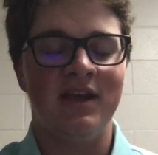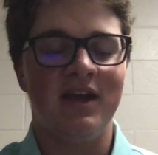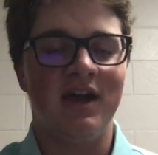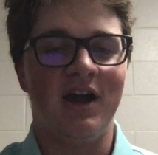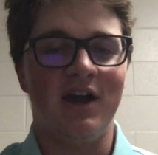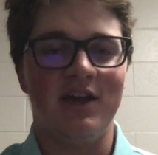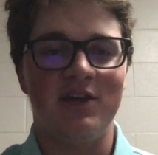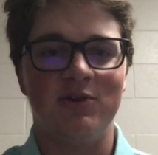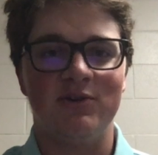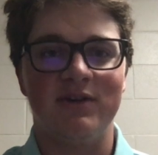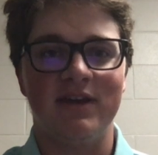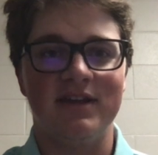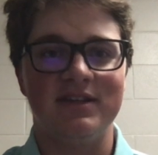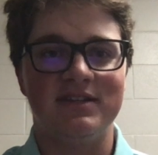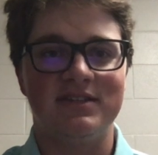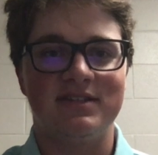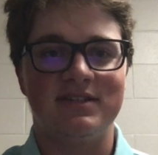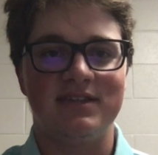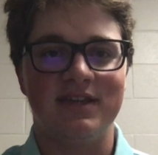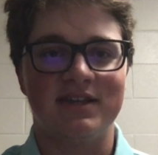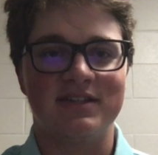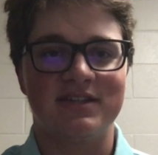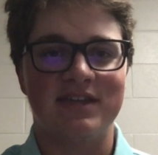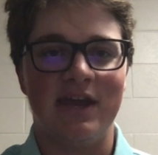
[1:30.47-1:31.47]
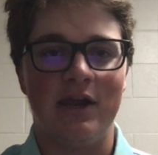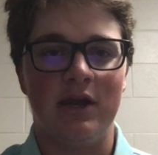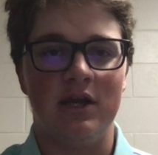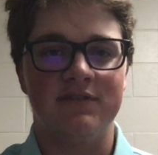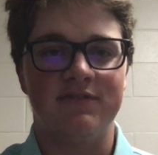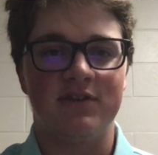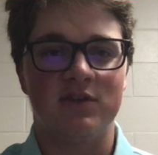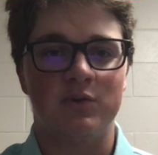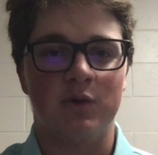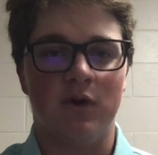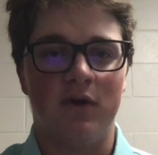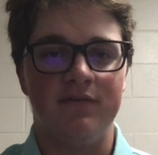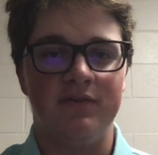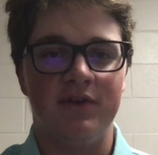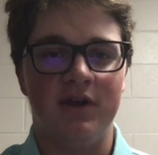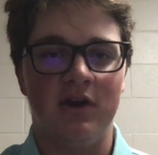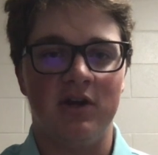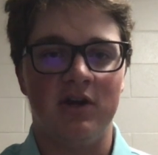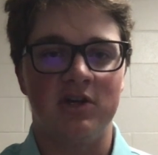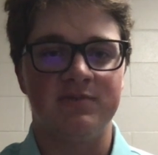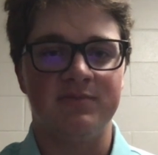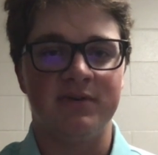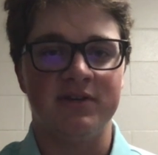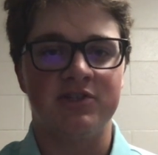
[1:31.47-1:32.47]
He only had 6 carries for 12
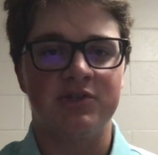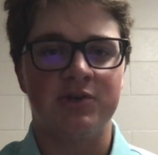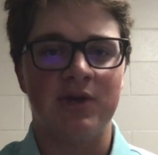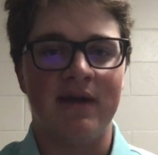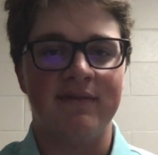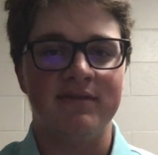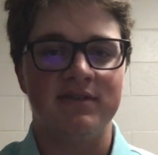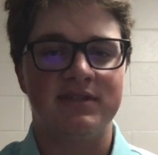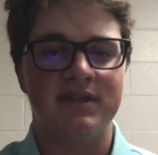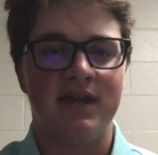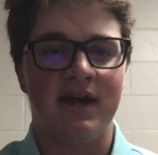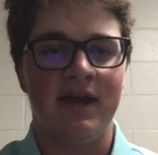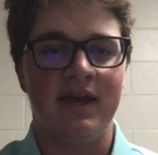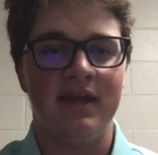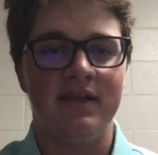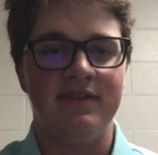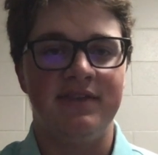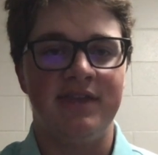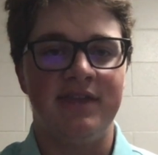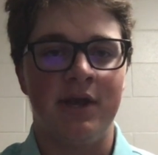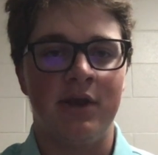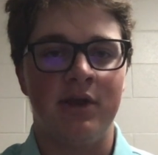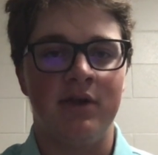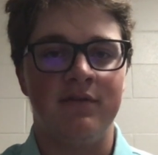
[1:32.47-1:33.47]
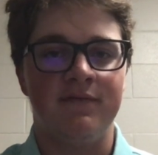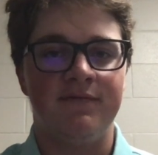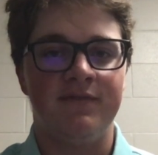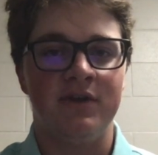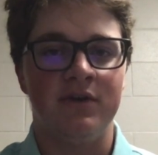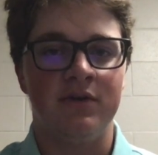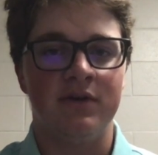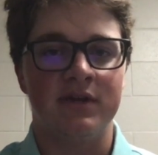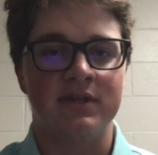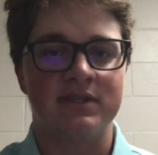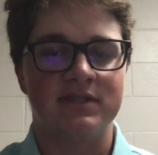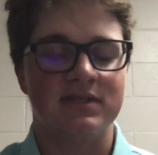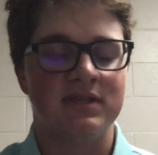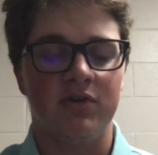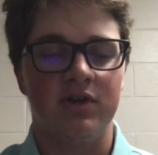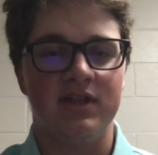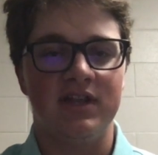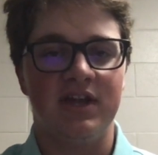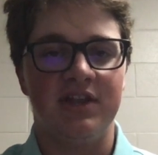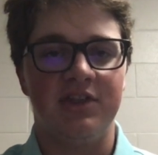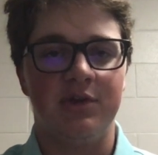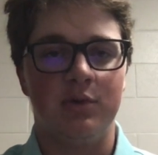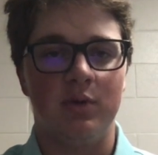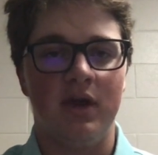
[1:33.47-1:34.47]
yards, but Travis Dye and Darian Felix
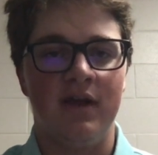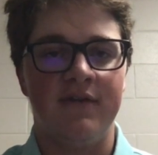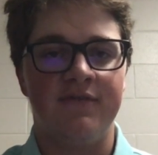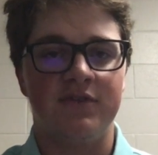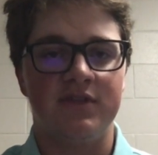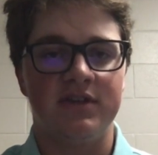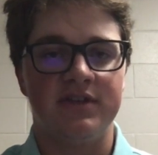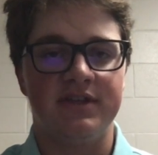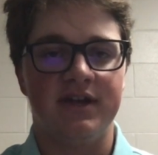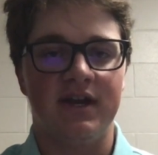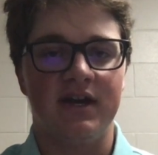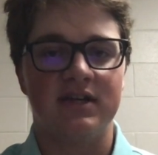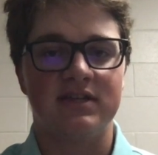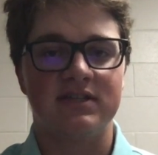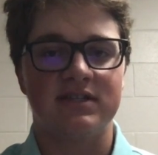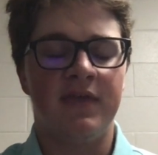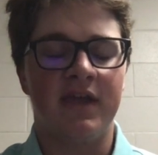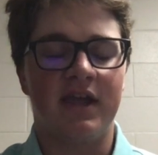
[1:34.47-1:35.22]
really led the way for the Ducks.